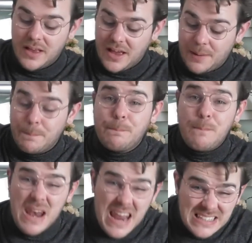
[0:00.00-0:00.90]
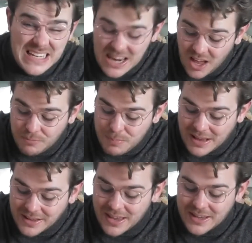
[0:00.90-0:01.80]
And I bloody love
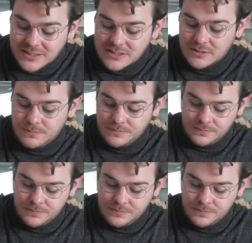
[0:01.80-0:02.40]
pancakes.